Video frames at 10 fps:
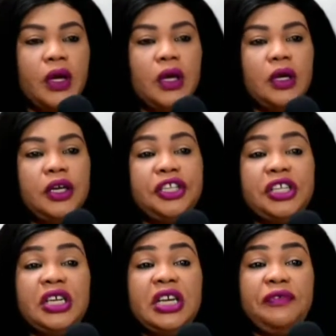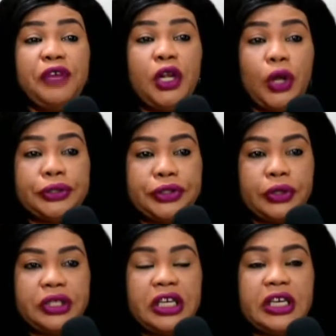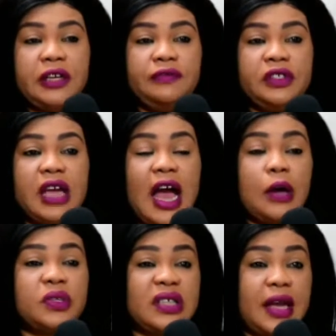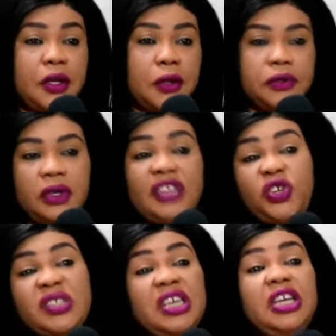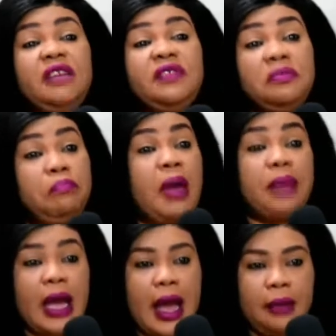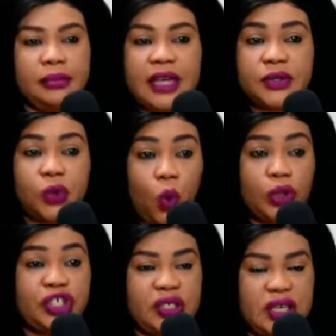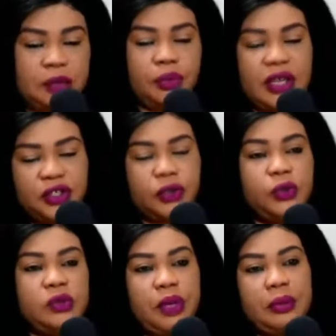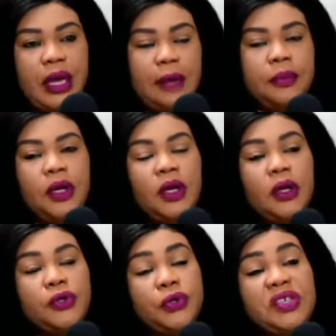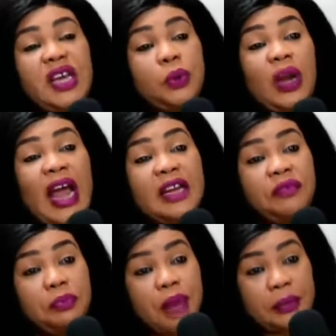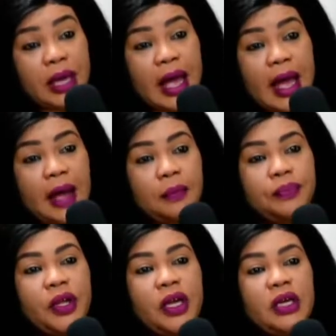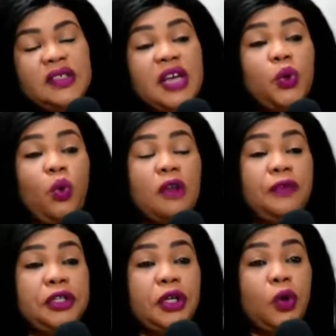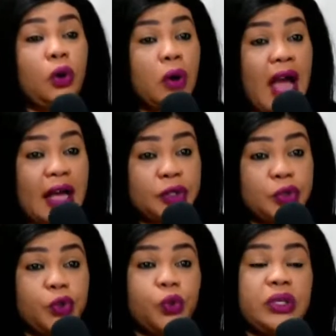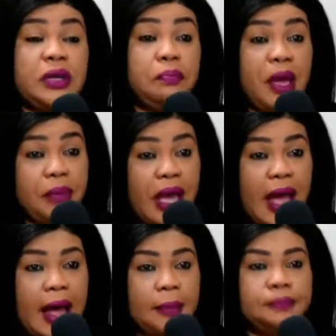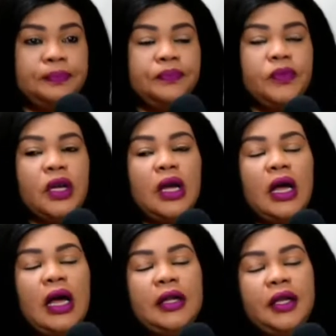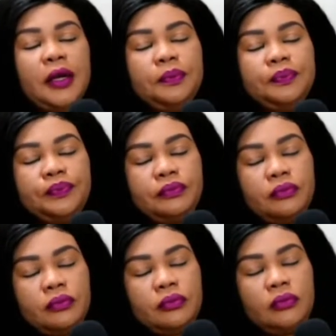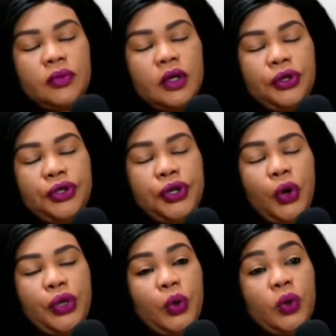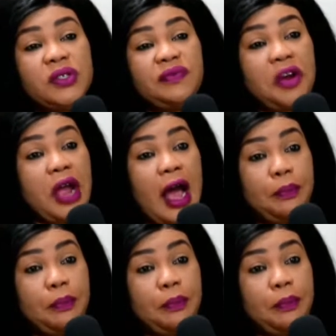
He didn't live in London. He lived outside London. Let's just say he lives in Birmingham. That's not what she said, but let's just use Birmingham. So he said, "Well, I live in Birmingham." He said he worked for the local council in Birmingham, and he was very happy